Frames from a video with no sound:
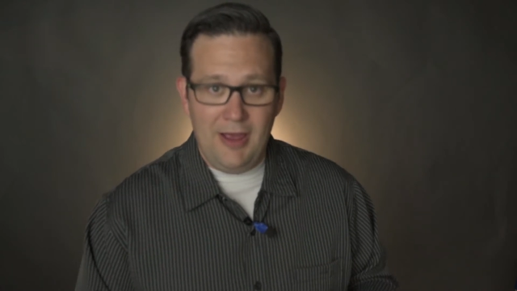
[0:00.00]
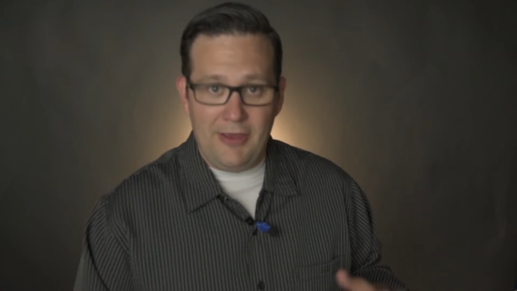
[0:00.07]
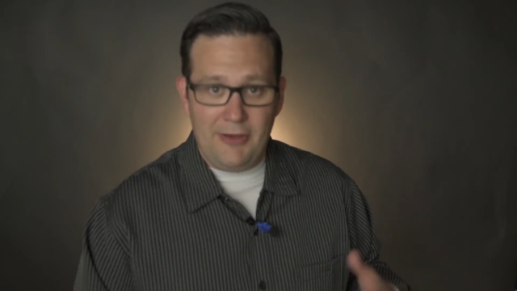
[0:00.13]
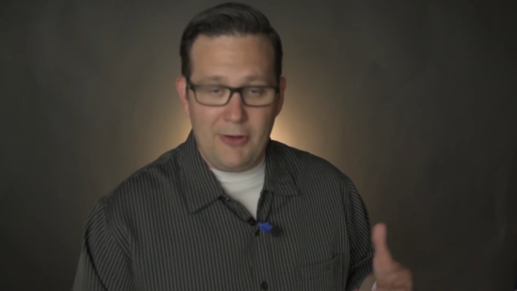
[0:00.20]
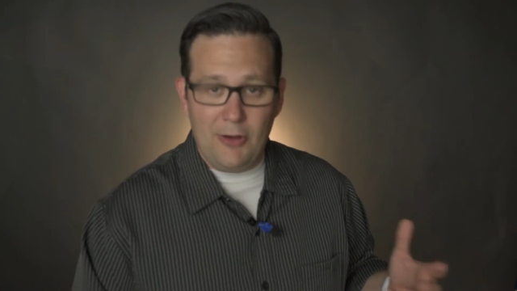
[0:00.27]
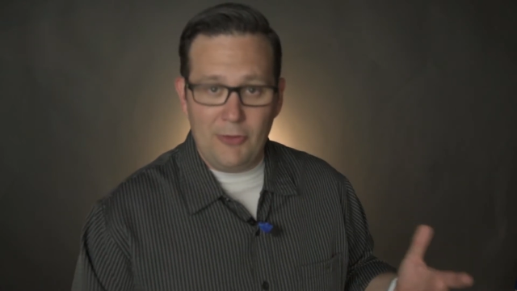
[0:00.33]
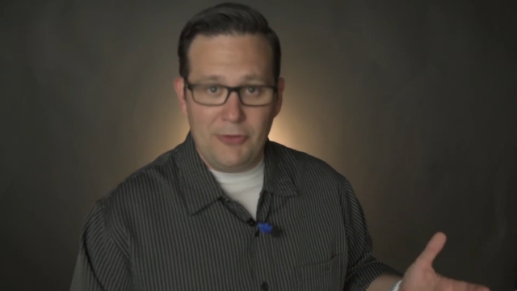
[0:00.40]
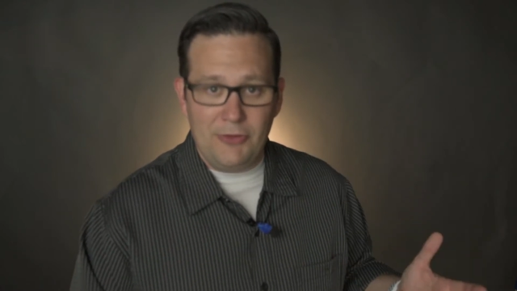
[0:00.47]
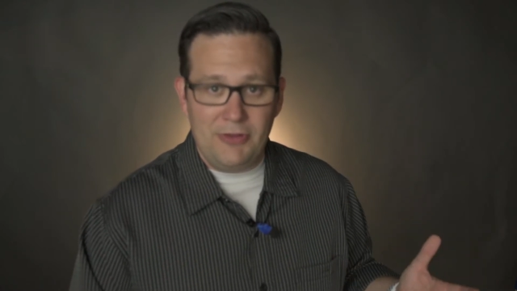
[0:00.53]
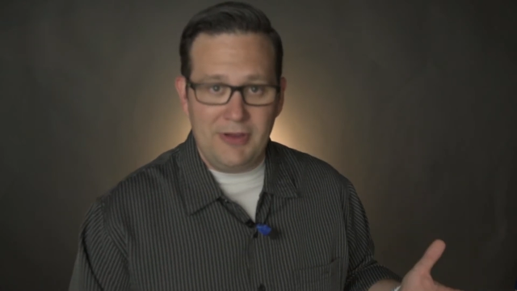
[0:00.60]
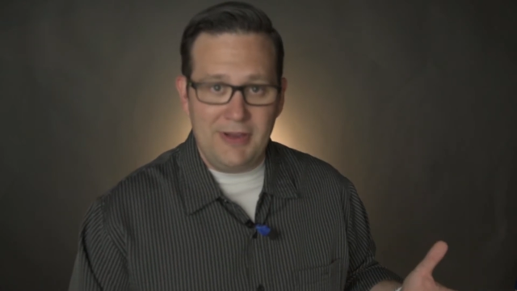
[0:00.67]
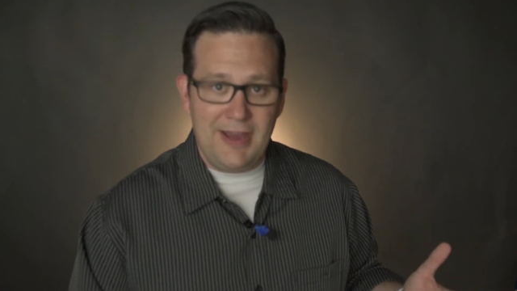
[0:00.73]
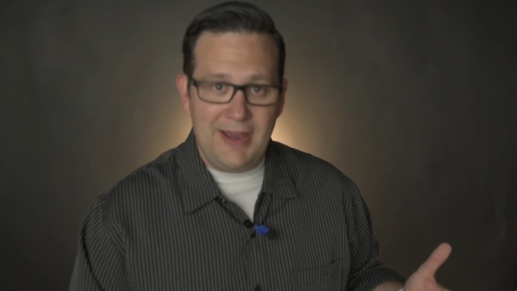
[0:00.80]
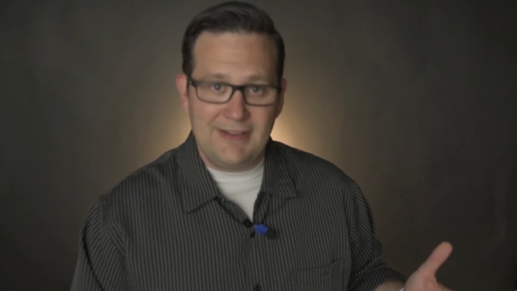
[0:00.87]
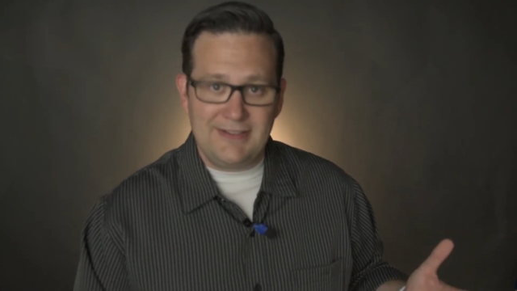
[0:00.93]
you go through the
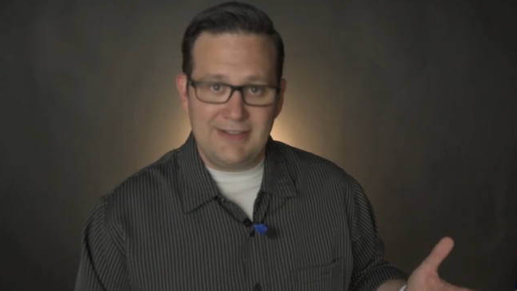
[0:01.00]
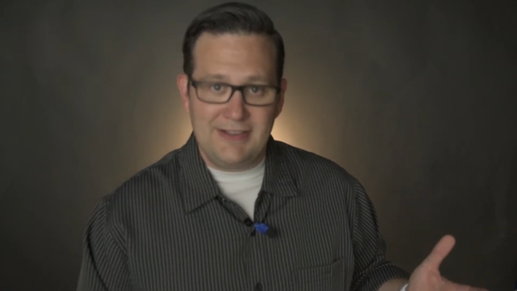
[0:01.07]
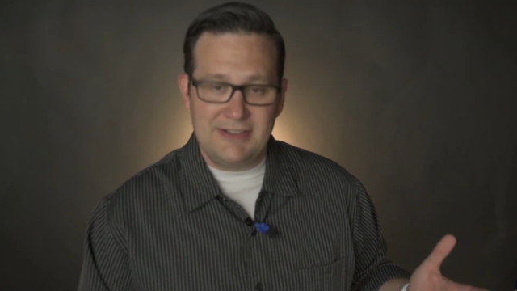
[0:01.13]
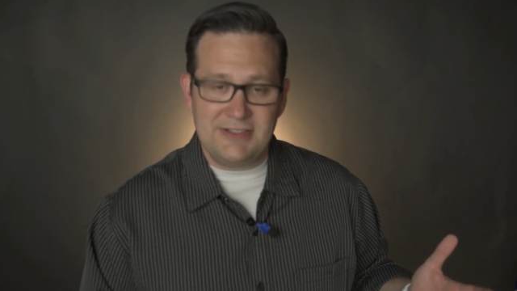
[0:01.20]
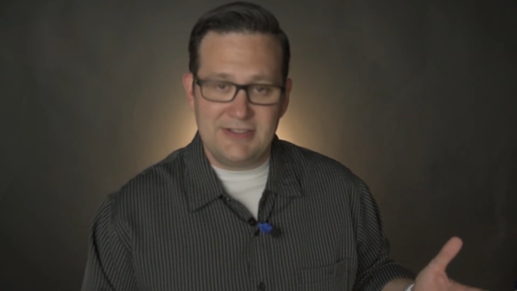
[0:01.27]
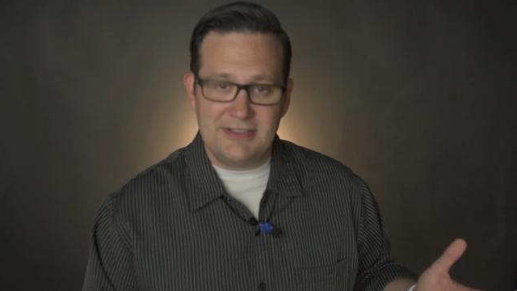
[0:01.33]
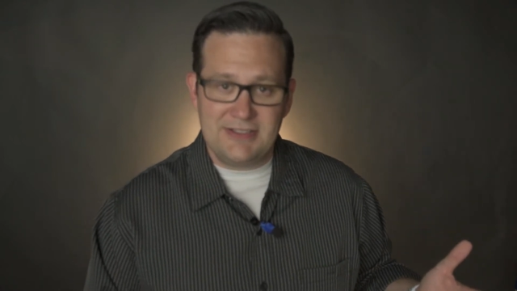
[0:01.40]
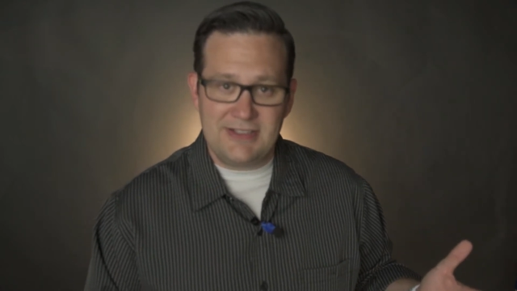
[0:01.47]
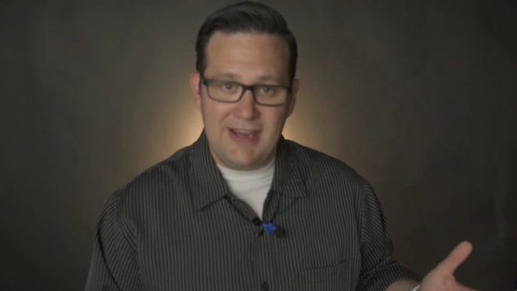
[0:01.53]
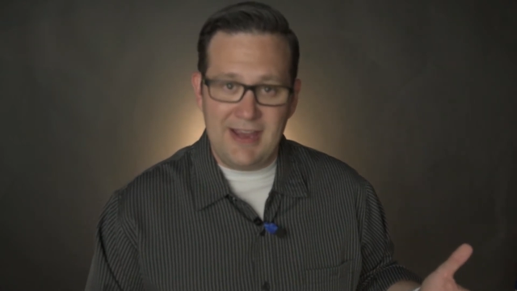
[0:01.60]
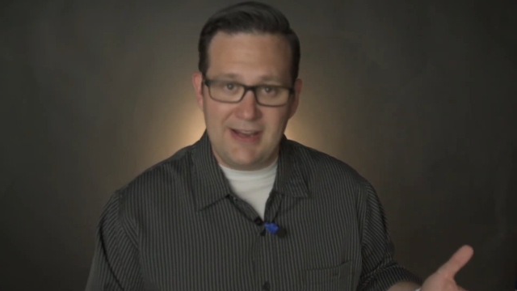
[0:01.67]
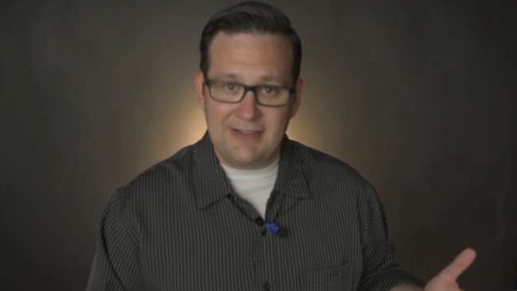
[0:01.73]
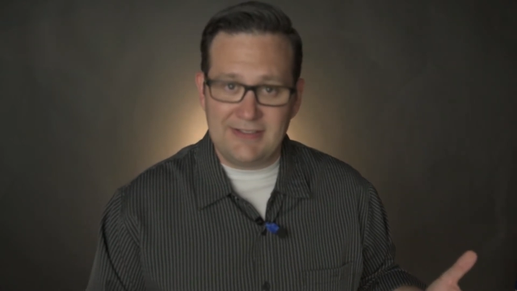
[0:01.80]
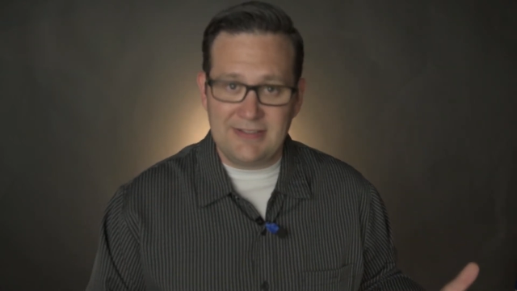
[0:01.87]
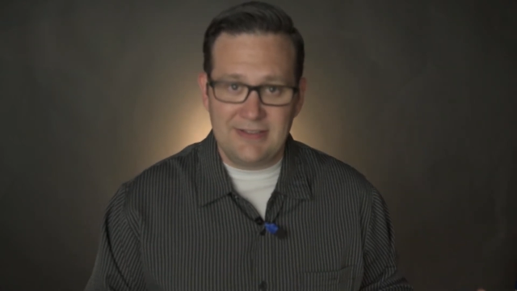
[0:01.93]
gas station
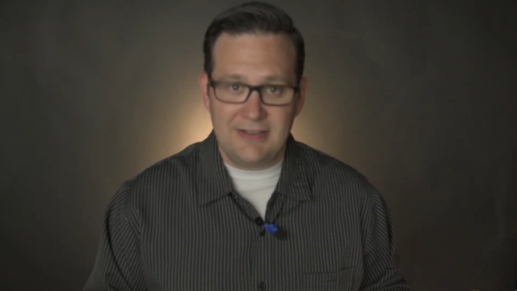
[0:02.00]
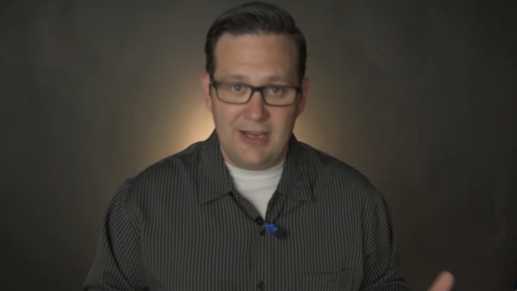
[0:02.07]
snacks,